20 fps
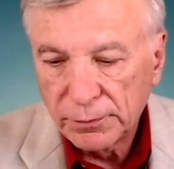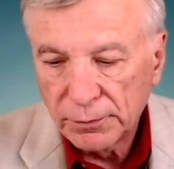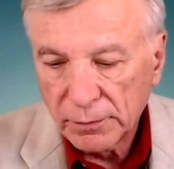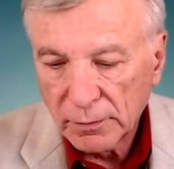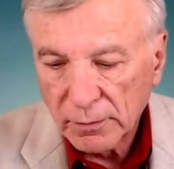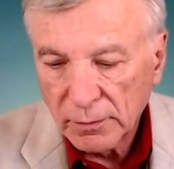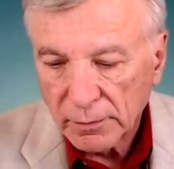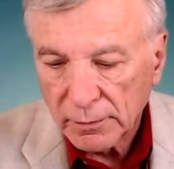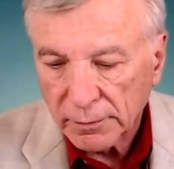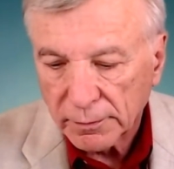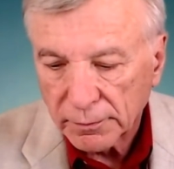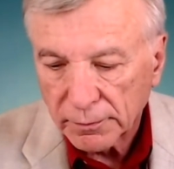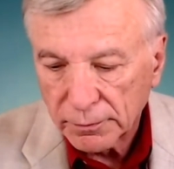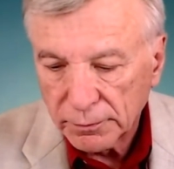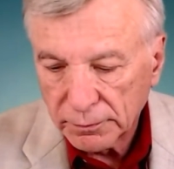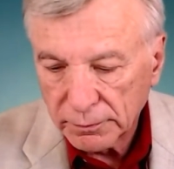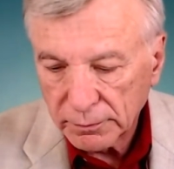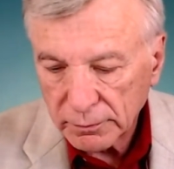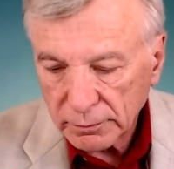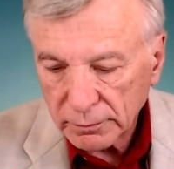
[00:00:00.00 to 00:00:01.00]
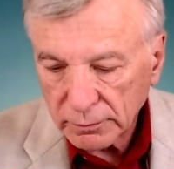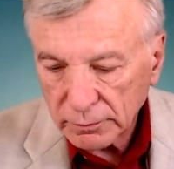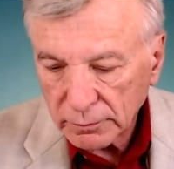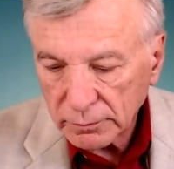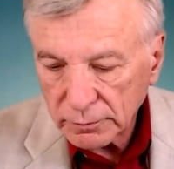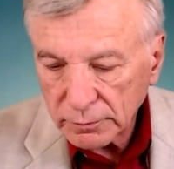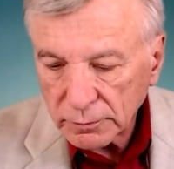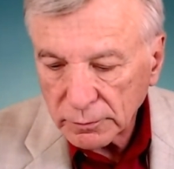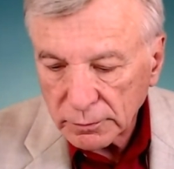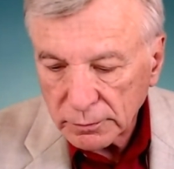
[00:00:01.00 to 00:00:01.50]

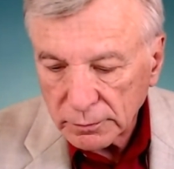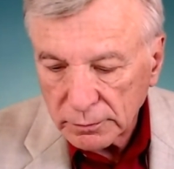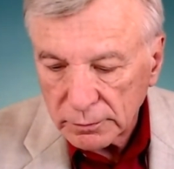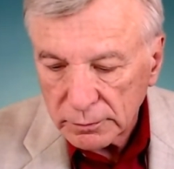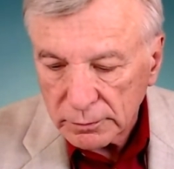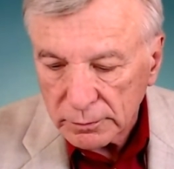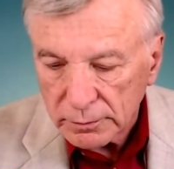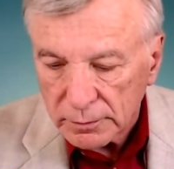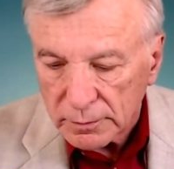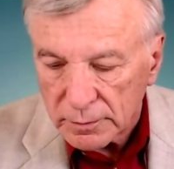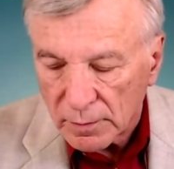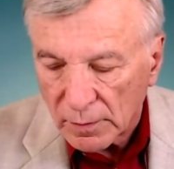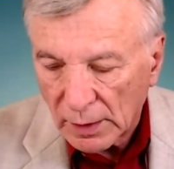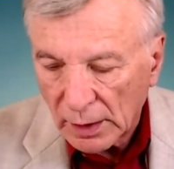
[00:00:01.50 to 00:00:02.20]
(no one is talking)